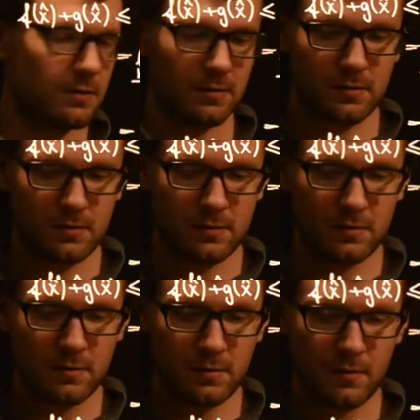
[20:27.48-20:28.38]

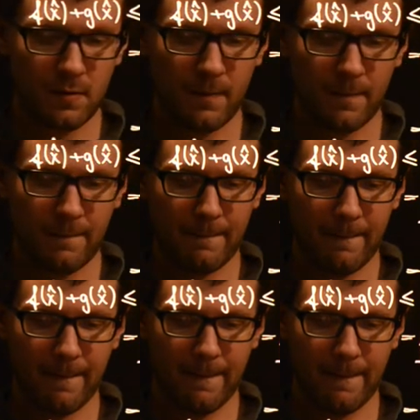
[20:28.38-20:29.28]
[no speech]